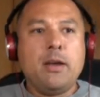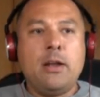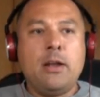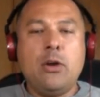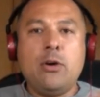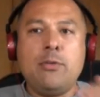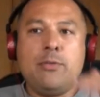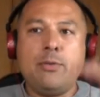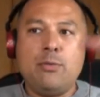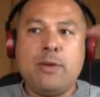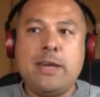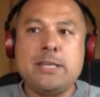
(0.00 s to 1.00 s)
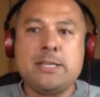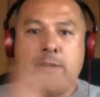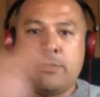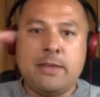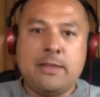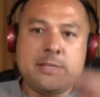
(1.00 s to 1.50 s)
a lot of the reason I
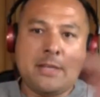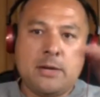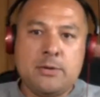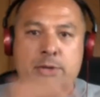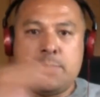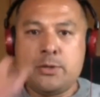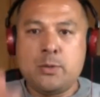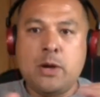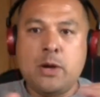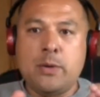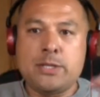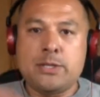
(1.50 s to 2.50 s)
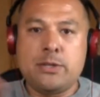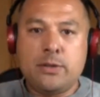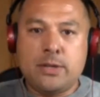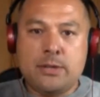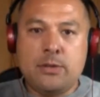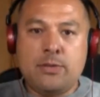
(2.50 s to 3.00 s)
think this goes on as well, it's
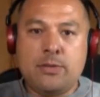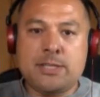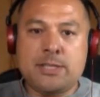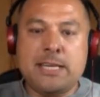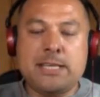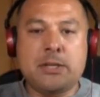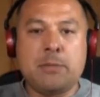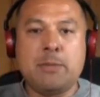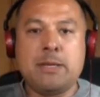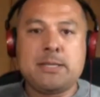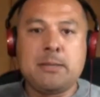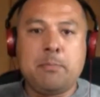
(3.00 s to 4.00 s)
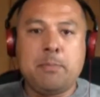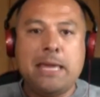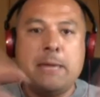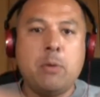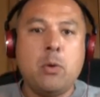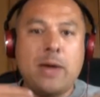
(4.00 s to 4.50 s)
not the system, it's the
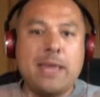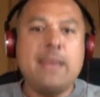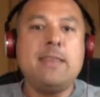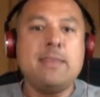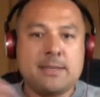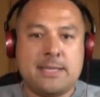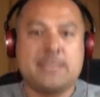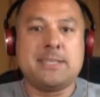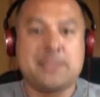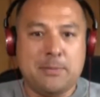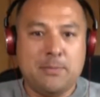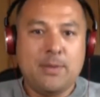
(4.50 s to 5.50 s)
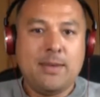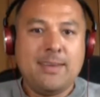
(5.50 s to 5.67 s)
people in the system.